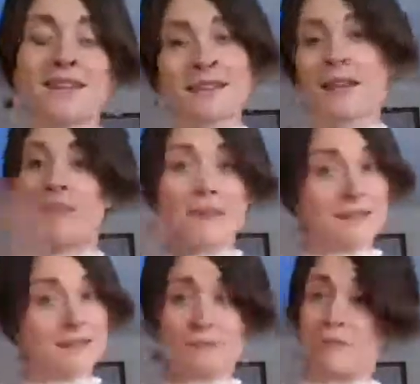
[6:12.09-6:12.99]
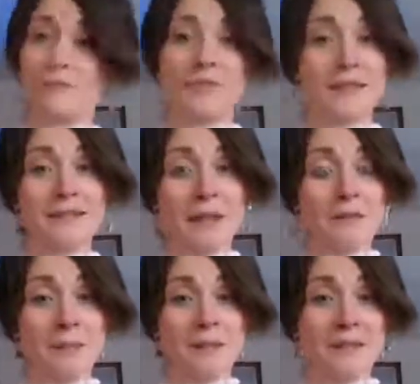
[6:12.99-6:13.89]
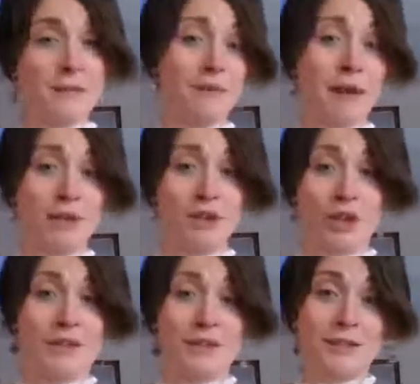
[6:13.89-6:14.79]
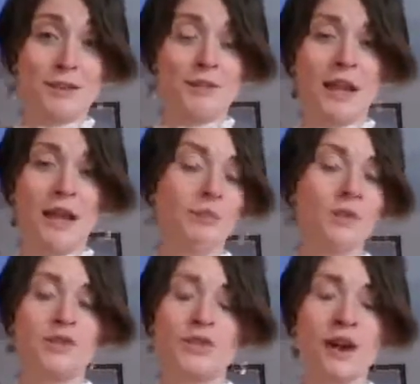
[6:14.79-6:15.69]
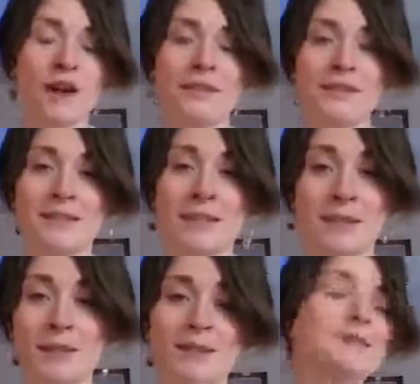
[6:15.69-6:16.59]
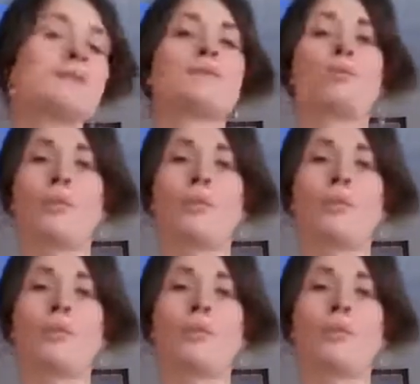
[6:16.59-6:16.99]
It's like a let's get down to business. We've got shit to do sign, which obviously is